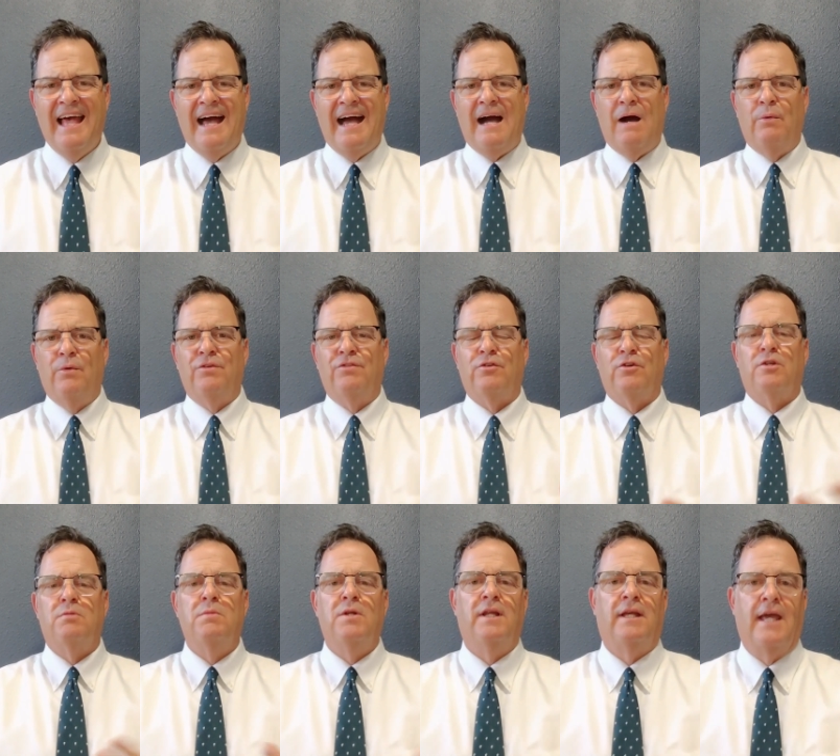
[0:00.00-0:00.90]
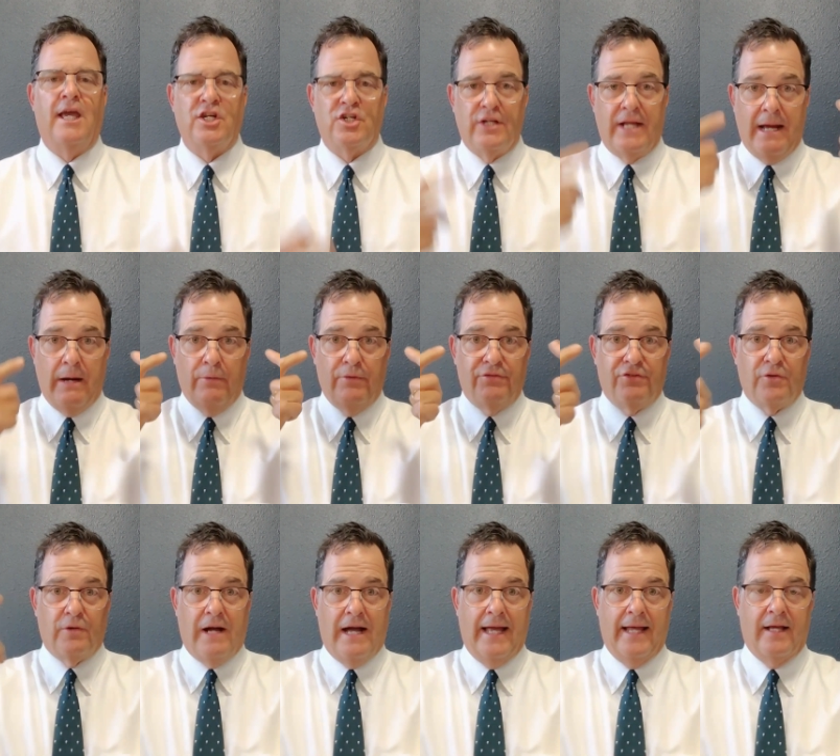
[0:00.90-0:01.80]
How was their communication? How was
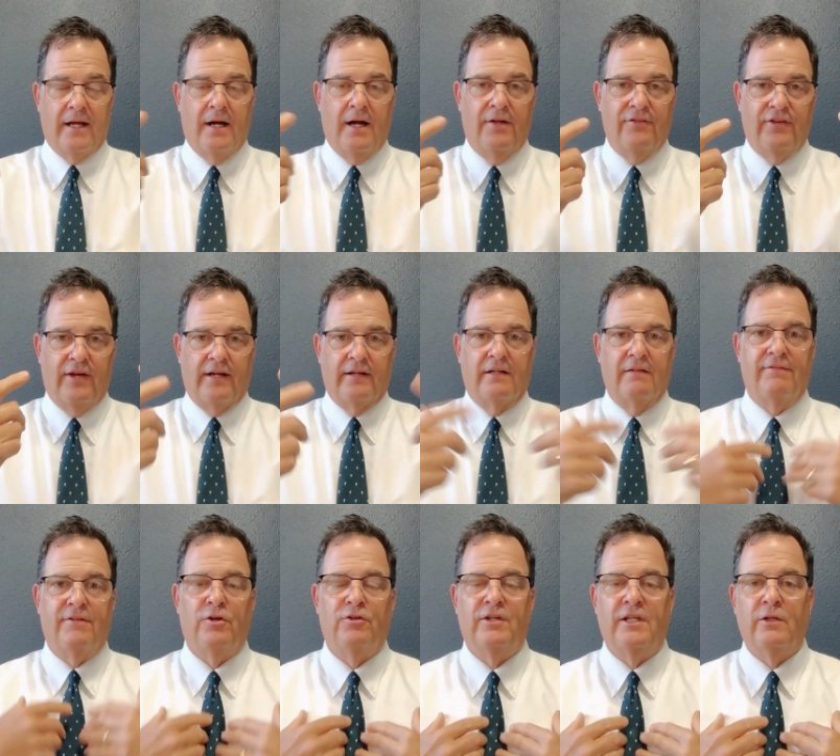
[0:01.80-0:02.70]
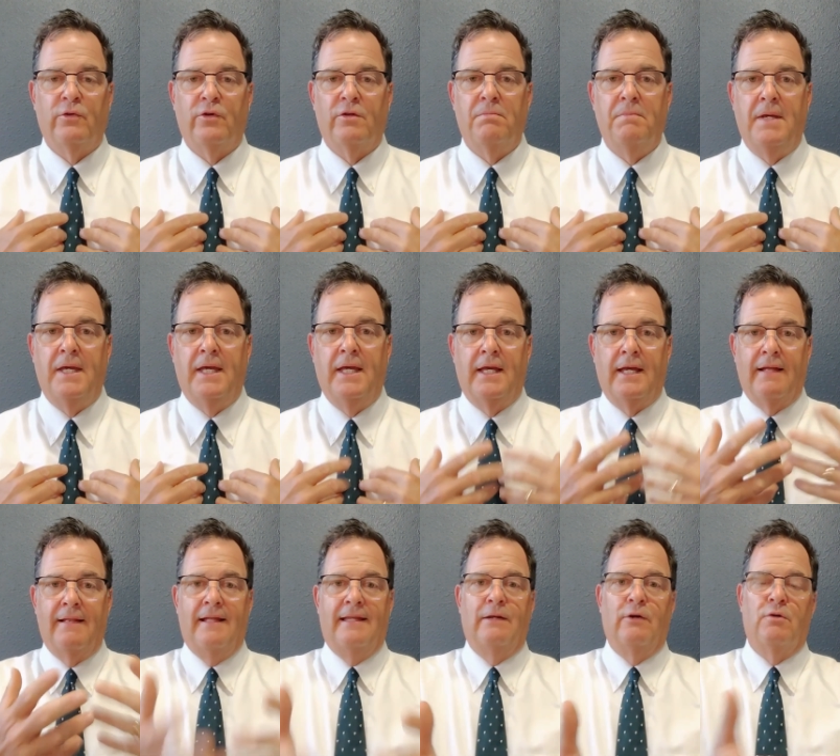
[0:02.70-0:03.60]
their eye contact? If they're dealing with me,
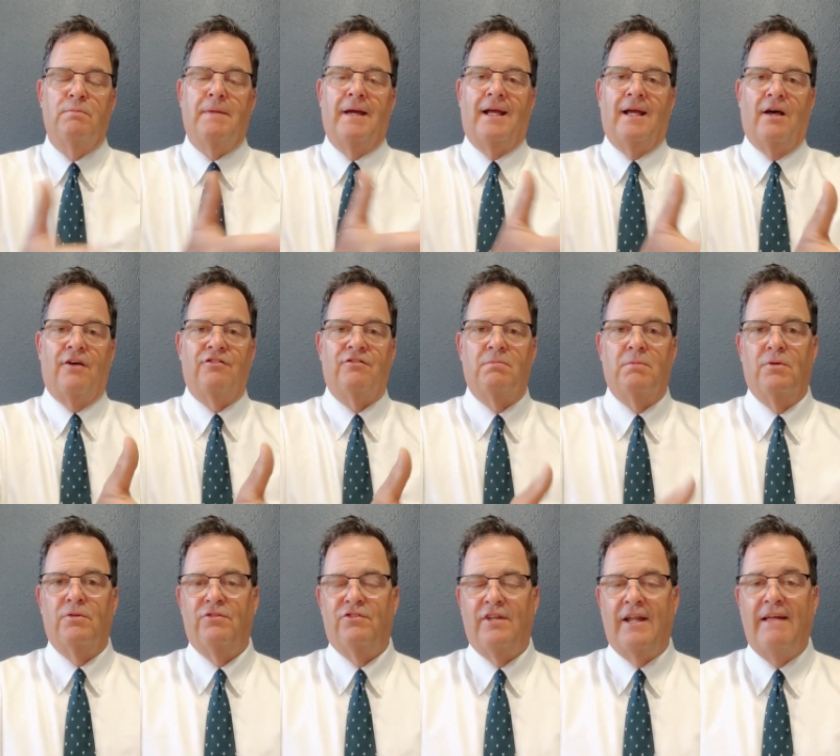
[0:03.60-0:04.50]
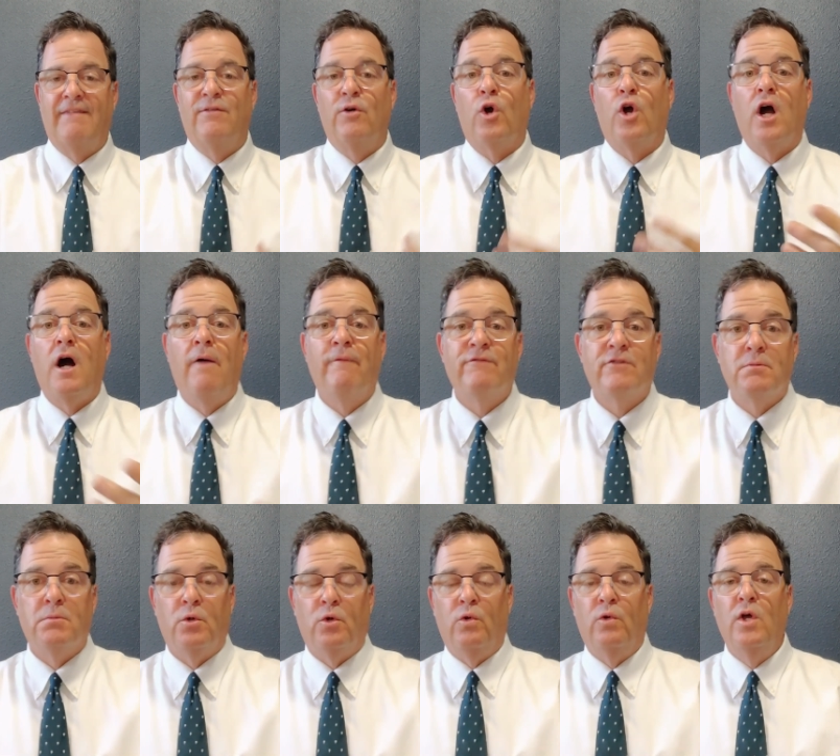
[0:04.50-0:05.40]
can they deal with my customers? Did I feel
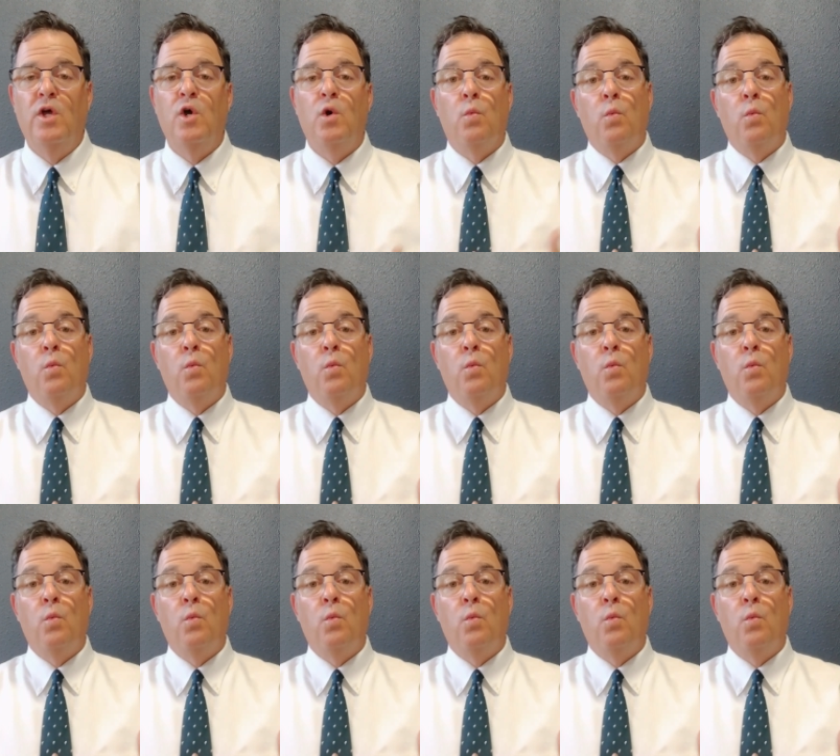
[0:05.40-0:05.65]
comfortable?